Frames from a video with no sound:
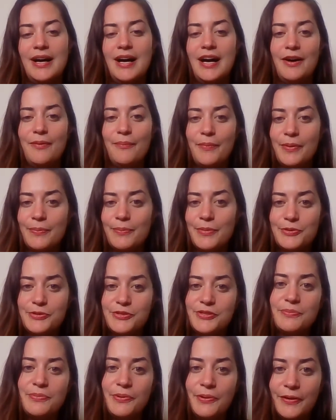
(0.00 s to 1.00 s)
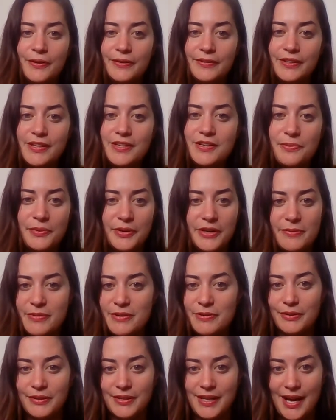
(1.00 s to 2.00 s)
But most importantly, you want to
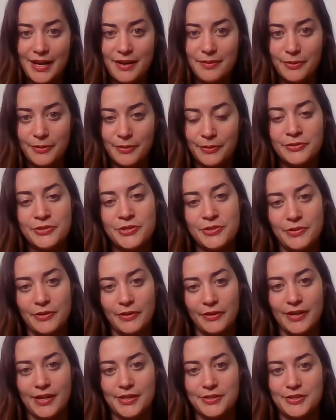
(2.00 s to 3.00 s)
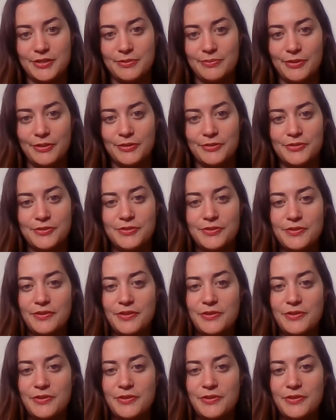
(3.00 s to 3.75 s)
be reliable to your customers.